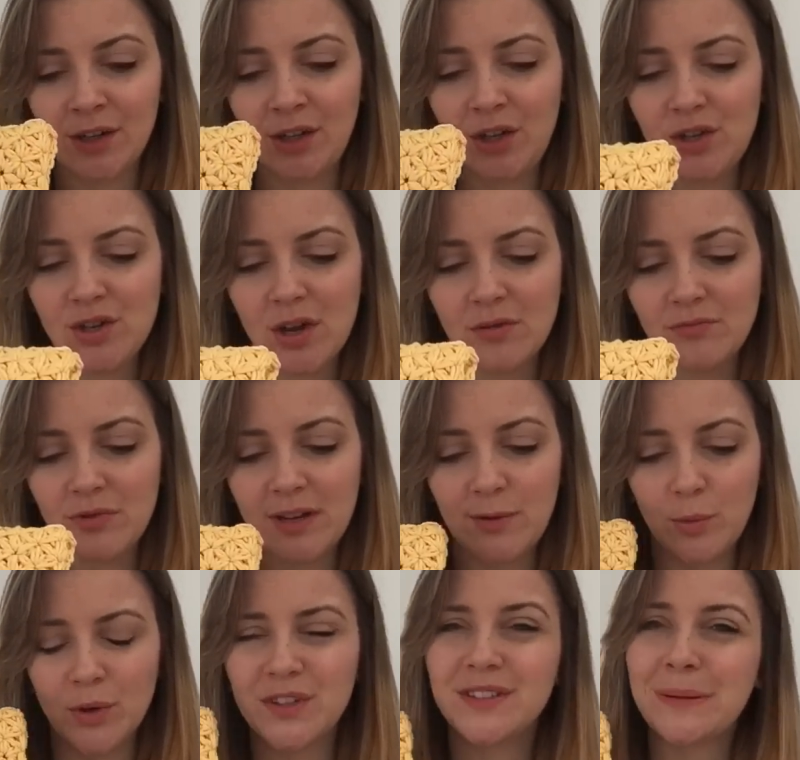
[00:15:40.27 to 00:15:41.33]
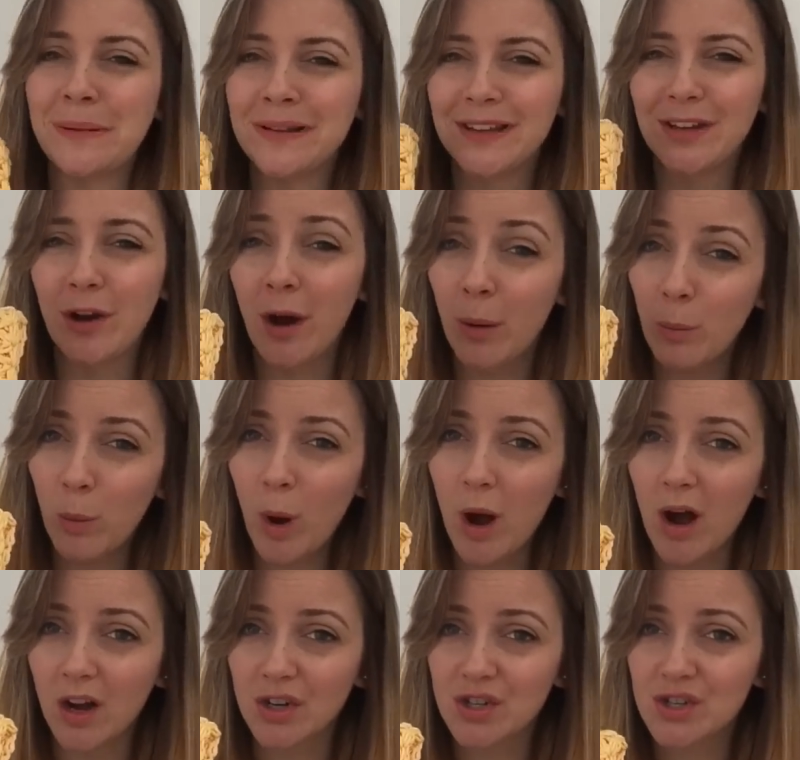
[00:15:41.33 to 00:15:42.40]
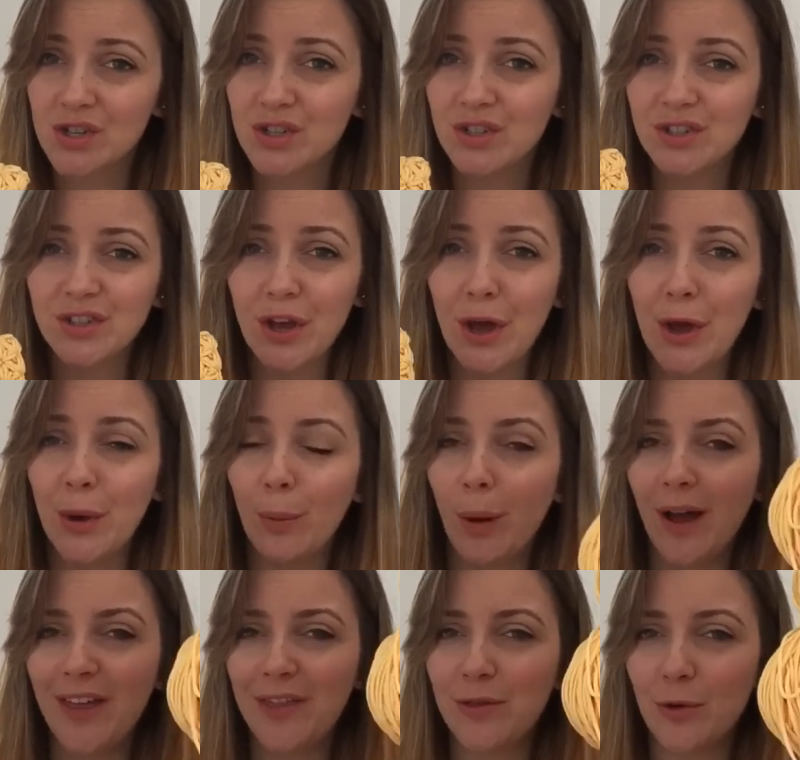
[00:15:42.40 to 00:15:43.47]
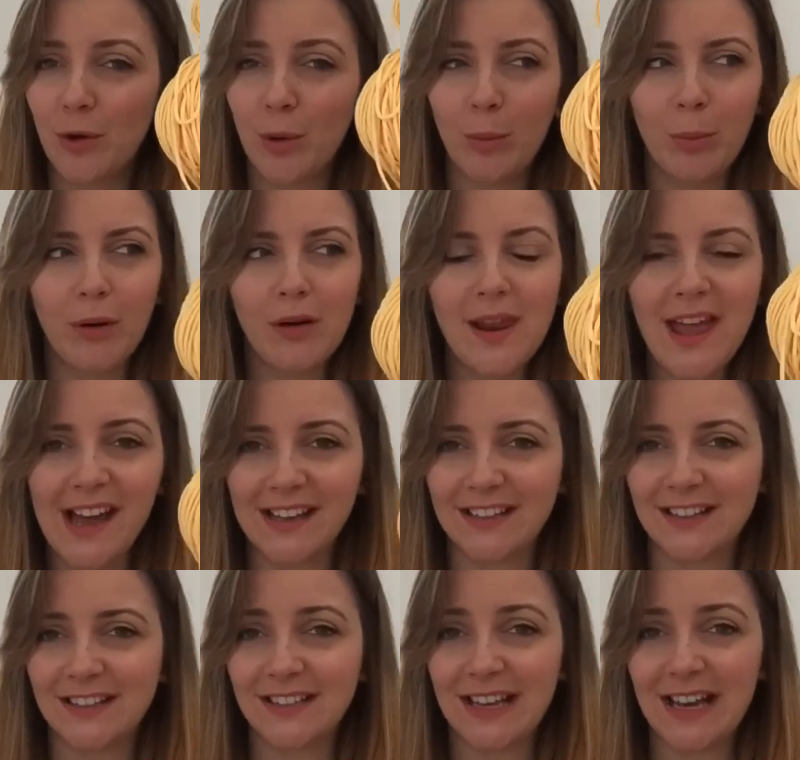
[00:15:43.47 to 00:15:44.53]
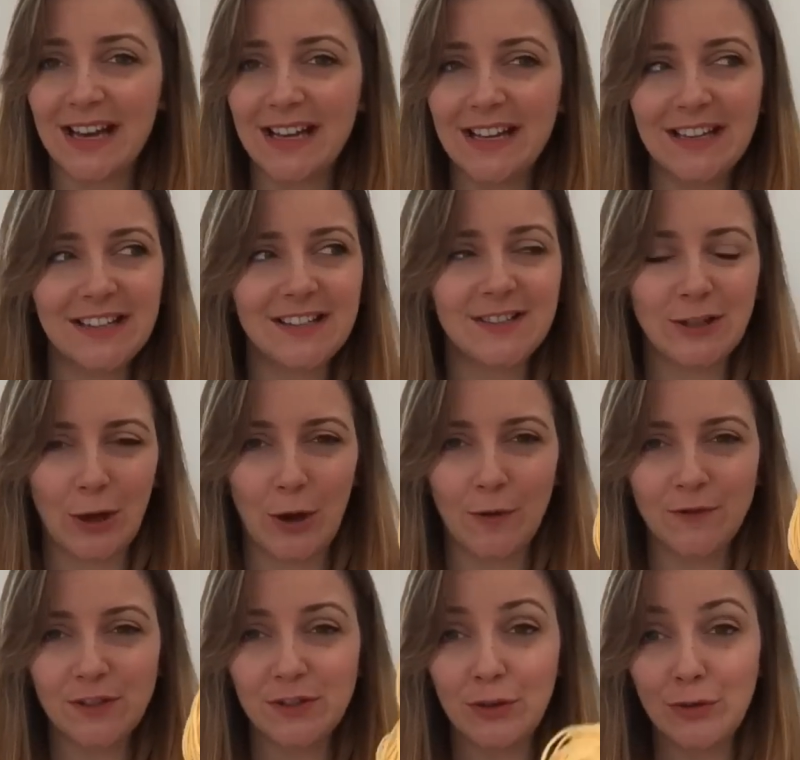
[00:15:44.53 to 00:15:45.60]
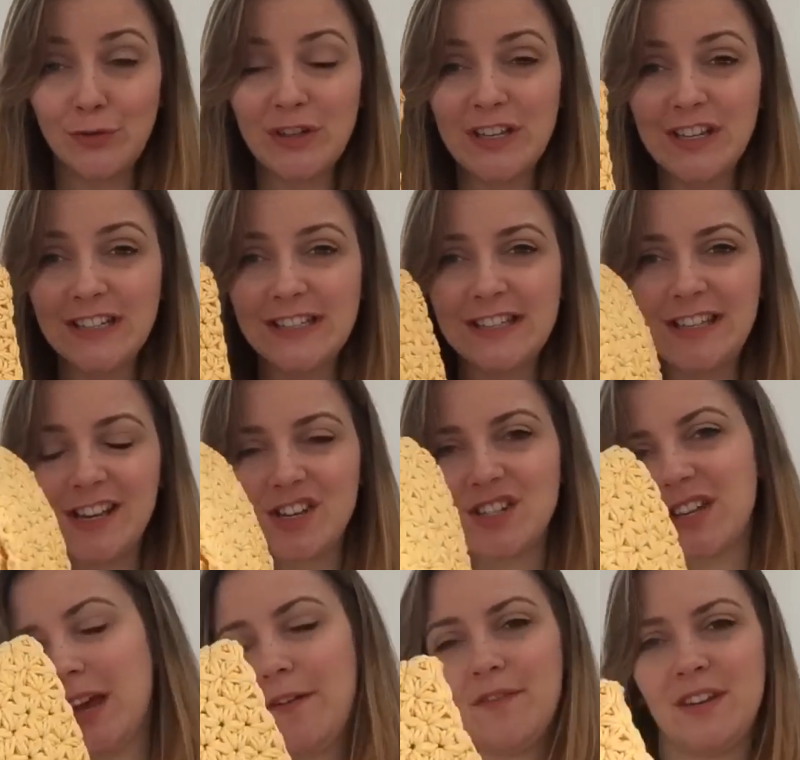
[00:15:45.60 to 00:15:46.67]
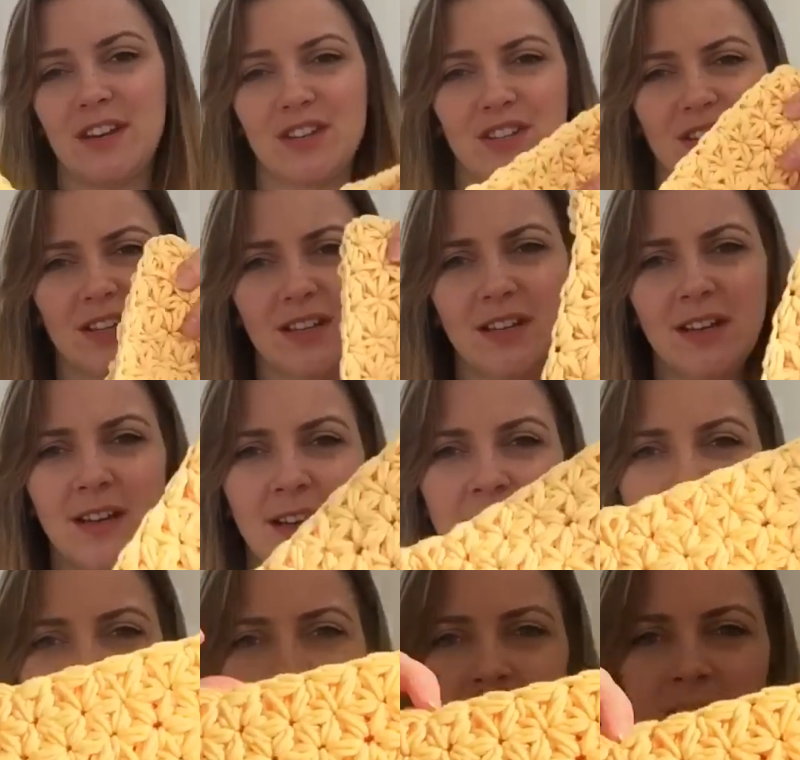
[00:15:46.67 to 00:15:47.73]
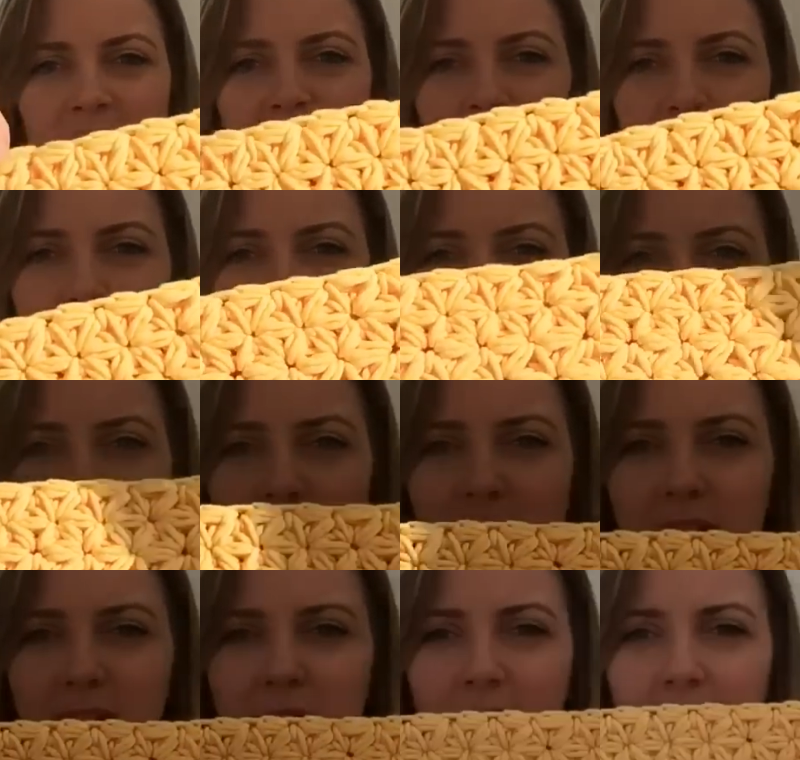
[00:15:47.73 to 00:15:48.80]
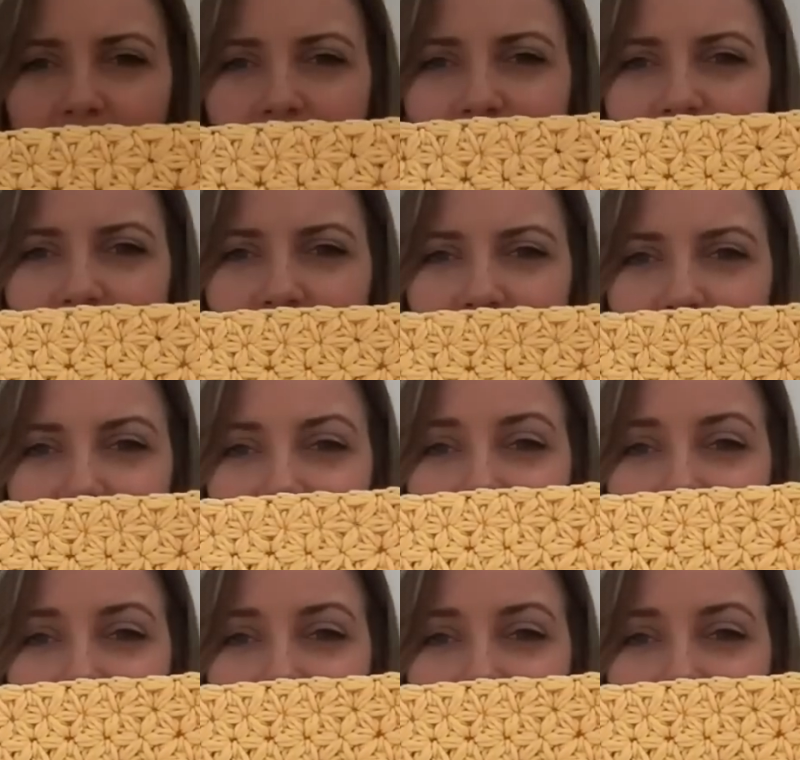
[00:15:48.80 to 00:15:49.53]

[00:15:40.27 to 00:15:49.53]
you don't really want something that you can't wash. So I thought polyester, it's soft, it's got really good stitch definition. That would make a really nice